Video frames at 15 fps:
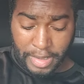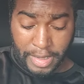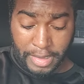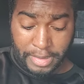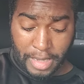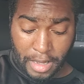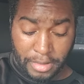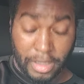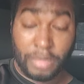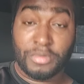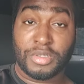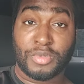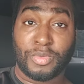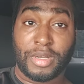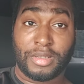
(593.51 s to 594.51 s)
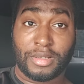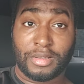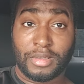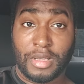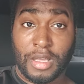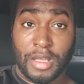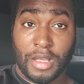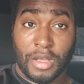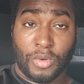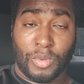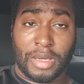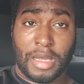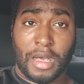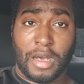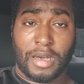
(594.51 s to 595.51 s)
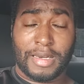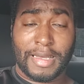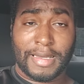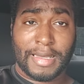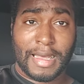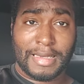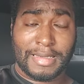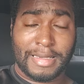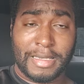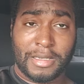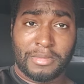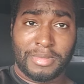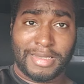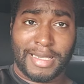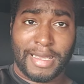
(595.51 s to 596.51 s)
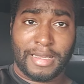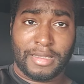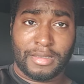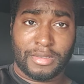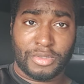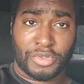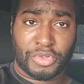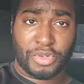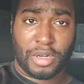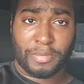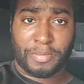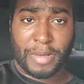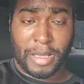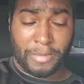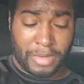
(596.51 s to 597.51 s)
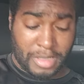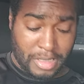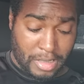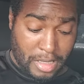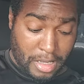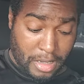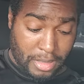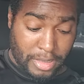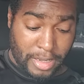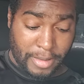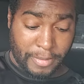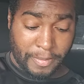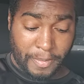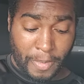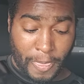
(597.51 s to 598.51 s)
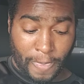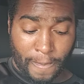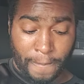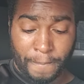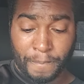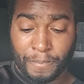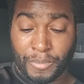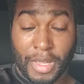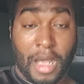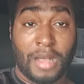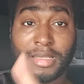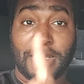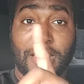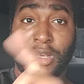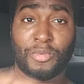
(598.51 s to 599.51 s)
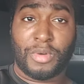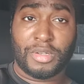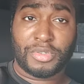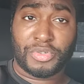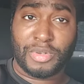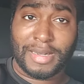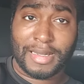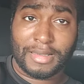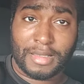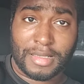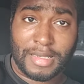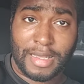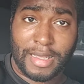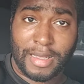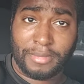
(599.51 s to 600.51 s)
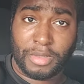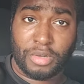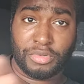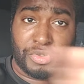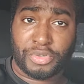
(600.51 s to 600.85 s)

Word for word: He thought he was winning with all that goddamn debt and truck payments and all that. I only had one truck at the time, no